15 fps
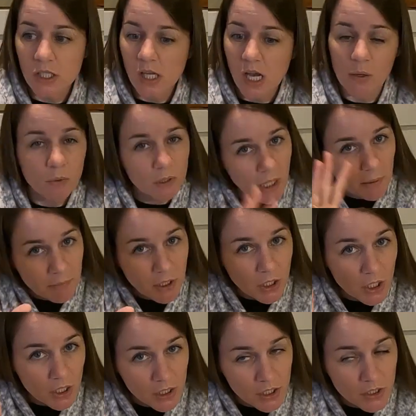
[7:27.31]
I will not
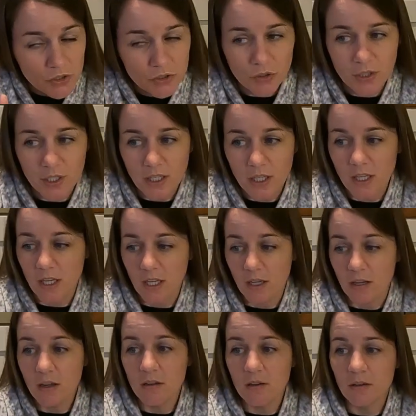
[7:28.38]
be inserting
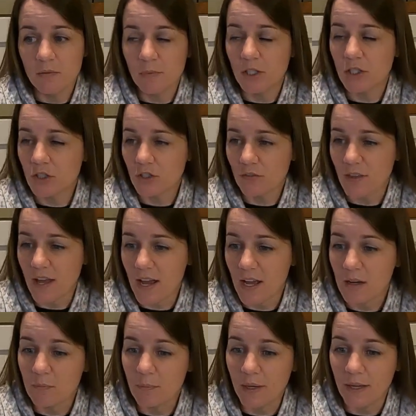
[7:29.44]
a picture of
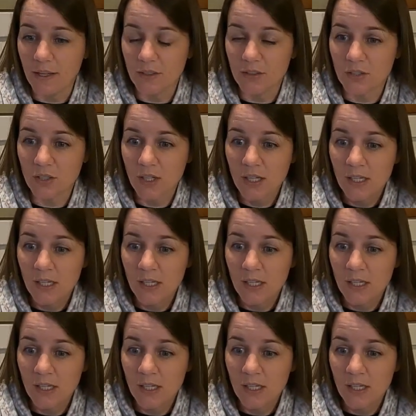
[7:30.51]
that, but